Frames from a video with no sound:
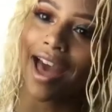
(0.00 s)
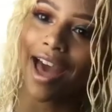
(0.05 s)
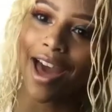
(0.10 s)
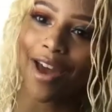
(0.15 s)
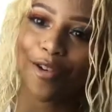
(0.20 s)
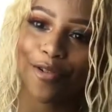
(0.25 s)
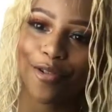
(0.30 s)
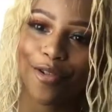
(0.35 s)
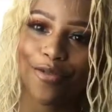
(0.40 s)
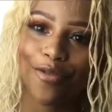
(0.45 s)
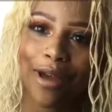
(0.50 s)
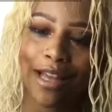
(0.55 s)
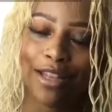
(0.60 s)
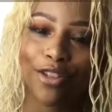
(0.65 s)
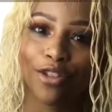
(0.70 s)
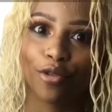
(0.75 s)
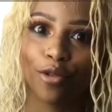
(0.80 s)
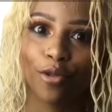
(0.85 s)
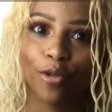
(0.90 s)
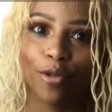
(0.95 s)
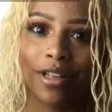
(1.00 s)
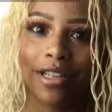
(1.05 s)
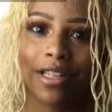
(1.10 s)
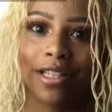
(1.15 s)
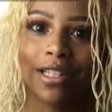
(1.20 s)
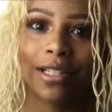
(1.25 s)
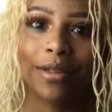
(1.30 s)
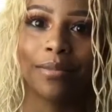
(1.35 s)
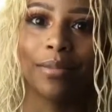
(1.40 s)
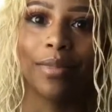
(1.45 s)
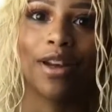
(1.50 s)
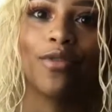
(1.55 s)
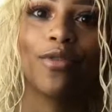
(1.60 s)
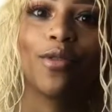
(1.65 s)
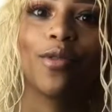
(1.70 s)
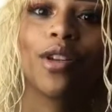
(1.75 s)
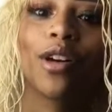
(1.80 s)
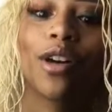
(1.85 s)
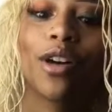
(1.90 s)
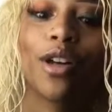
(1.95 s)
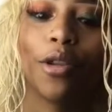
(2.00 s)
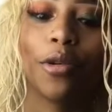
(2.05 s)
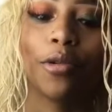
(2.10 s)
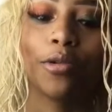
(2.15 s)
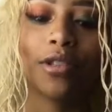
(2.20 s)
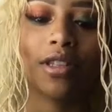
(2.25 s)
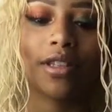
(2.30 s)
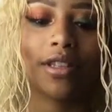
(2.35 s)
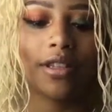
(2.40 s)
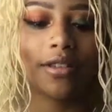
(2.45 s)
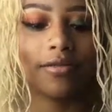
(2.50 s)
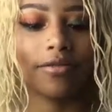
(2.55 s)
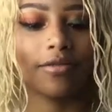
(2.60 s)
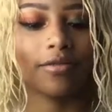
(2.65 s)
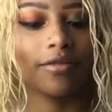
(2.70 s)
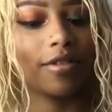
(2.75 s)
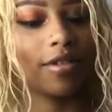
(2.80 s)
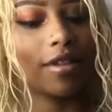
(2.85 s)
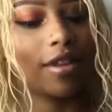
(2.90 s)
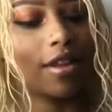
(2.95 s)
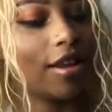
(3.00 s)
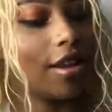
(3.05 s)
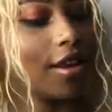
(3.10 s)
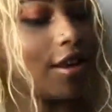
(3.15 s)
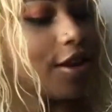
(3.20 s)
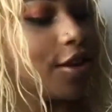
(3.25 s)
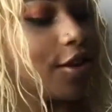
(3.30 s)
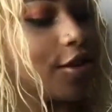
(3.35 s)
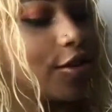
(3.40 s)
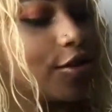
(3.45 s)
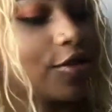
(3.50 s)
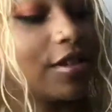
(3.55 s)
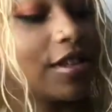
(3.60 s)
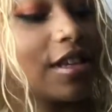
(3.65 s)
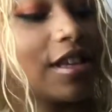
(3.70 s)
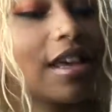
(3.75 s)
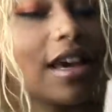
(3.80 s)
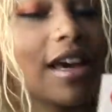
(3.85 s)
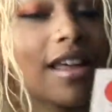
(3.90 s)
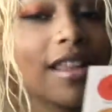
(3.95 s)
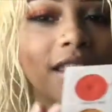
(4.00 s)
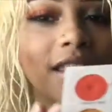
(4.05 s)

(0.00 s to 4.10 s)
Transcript: I don't know if you guys noticed, but if you look closely, you'll see that